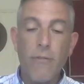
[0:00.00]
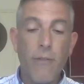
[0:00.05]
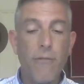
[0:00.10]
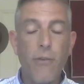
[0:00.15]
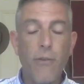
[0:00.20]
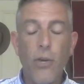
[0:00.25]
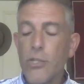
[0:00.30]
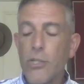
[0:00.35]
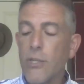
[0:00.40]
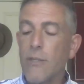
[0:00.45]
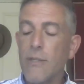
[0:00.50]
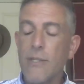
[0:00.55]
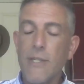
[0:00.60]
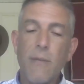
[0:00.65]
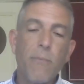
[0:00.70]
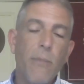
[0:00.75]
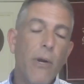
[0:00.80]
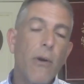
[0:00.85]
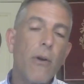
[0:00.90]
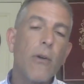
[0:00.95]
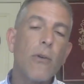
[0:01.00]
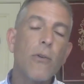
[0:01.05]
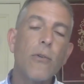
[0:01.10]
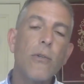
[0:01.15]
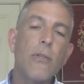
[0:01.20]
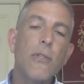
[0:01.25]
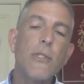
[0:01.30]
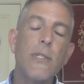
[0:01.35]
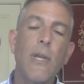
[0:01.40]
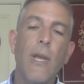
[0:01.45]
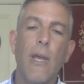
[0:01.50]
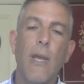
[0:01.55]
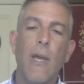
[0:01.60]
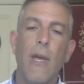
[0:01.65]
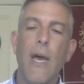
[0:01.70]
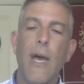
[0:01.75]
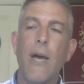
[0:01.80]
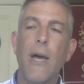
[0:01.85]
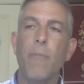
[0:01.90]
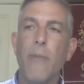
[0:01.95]
a virgin, did miracles,
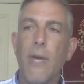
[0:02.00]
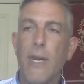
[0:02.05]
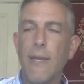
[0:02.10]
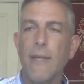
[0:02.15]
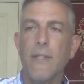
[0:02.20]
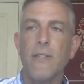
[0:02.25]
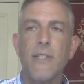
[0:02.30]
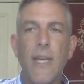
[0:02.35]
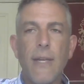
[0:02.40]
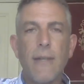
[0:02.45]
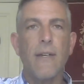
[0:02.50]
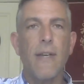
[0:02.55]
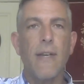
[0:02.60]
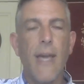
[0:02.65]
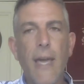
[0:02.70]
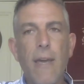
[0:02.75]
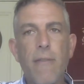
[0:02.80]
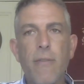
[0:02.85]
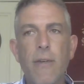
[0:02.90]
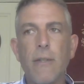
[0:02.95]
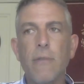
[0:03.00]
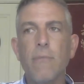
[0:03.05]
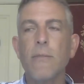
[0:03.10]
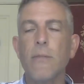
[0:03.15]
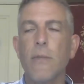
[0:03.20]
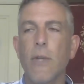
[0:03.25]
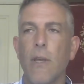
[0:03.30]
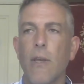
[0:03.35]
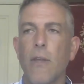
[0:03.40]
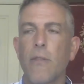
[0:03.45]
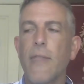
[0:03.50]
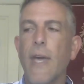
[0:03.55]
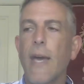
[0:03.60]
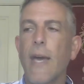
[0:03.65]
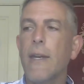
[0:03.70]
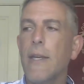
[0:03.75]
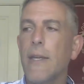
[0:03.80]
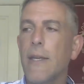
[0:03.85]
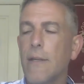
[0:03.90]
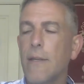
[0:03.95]
that he ascended to heaven,
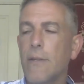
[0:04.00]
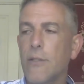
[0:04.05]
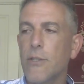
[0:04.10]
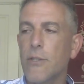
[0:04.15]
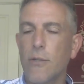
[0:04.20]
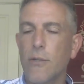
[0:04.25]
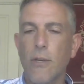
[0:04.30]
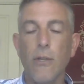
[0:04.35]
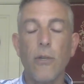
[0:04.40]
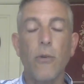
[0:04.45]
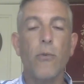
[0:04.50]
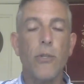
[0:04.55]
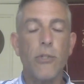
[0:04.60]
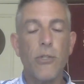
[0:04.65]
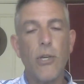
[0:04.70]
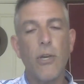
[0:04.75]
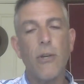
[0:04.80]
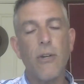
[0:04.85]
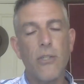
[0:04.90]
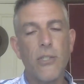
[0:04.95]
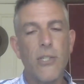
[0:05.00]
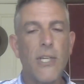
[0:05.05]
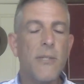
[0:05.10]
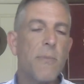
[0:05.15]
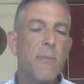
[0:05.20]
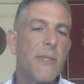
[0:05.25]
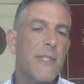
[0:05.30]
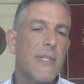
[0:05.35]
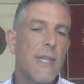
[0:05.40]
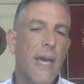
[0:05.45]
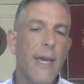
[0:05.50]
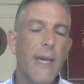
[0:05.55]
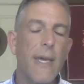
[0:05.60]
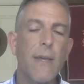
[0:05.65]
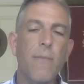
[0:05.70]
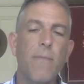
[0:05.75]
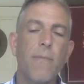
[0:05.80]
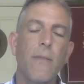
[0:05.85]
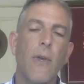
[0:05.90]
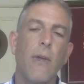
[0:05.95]
that he's going to return on Judgment
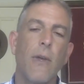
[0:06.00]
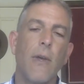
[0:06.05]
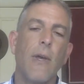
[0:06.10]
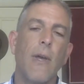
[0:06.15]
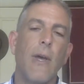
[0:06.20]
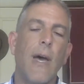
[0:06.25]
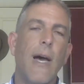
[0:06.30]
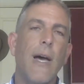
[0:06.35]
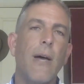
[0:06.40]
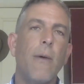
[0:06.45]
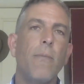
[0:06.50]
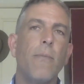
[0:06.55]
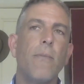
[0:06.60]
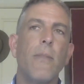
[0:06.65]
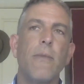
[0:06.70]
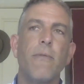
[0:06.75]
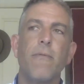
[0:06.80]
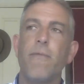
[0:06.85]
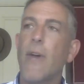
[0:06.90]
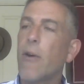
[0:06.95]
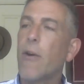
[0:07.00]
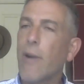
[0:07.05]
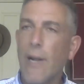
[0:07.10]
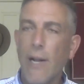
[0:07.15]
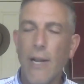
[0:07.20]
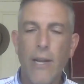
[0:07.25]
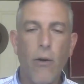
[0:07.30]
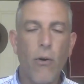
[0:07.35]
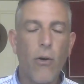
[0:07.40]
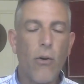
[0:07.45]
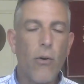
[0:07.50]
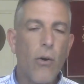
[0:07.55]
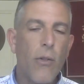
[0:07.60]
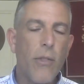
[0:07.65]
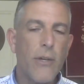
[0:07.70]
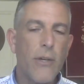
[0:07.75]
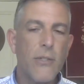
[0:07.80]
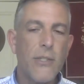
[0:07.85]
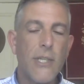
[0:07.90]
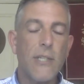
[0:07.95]
Day. Very clear on all
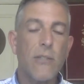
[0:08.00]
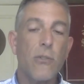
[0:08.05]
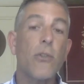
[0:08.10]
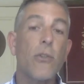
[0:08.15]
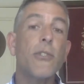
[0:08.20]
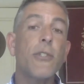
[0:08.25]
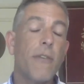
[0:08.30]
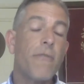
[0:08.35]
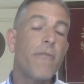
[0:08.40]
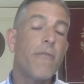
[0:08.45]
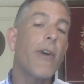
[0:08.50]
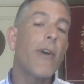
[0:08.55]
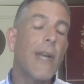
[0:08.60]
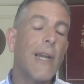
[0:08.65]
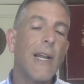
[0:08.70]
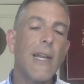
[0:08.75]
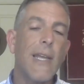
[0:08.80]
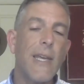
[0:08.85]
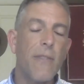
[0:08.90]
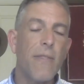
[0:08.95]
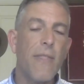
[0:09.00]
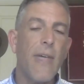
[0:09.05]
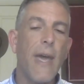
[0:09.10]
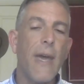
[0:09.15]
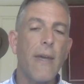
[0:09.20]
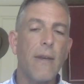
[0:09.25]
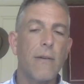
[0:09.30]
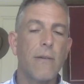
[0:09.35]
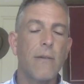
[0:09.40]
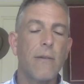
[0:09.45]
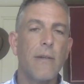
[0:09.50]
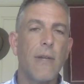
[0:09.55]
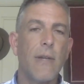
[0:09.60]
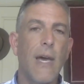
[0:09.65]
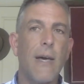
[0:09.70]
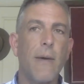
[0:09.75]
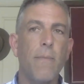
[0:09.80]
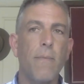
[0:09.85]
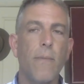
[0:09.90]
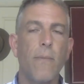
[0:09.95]
those things. Also very clear that
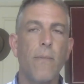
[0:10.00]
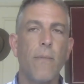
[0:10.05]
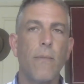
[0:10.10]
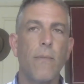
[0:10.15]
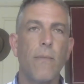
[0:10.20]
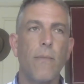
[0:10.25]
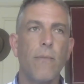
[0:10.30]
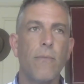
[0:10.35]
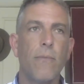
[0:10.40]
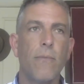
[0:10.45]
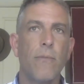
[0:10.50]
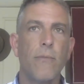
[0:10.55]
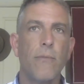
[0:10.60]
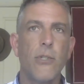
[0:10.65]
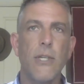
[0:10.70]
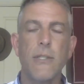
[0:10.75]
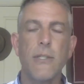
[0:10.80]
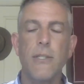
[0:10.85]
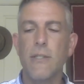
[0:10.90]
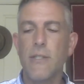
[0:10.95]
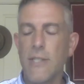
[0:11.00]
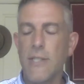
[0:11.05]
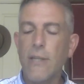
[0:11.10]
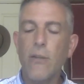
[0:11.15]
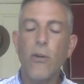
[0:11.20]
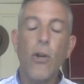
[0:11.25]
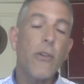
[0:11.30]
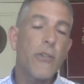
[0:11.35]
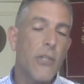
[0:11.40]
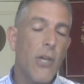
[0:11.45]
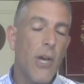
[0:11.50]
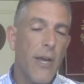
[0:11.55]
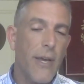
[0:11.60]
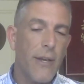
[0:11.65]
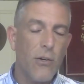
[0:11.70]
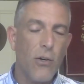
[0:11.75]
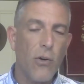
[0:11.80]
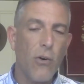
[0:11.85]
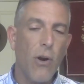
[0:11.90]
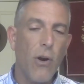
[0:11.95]
Jesus did not die on
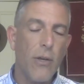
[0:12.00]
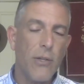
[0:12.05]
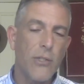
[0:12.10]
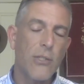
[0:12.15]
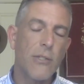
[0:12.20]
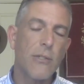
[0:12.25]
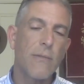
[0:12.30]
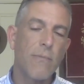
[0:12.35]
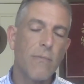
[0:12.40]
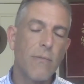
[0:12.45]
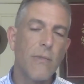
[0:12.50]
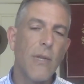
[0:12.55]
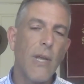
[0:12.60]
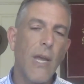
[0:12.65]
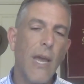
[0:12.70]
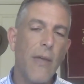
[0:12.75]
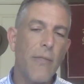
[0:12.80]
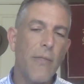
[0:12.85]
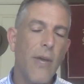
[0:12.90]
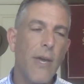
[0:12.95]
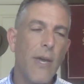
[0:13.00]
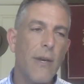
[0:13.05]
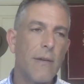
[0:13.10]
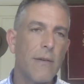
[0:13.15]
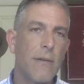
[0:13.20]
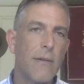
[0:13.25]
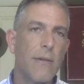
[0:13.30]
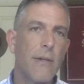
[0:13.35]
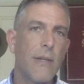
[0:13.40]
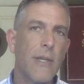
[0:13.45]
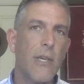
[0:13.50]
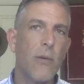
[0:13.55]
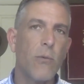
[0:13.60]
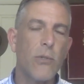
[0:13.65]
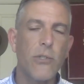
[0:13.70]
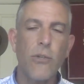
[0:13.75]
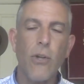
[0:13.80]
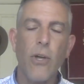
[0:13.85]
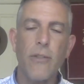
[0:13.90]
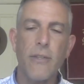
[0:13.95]
a cross and that he
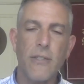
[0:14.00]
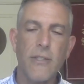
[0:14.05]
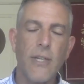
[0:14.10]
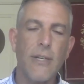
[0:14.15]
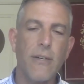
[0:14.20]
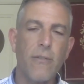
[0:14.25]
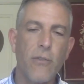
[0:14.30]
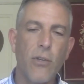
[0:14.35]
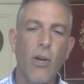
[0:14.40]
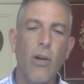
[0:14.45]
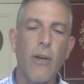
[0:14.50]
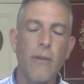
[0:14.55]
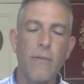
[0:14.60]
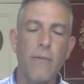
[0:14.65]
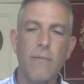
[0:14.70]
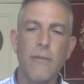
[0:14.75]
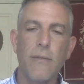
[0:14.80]
was not the Son of God.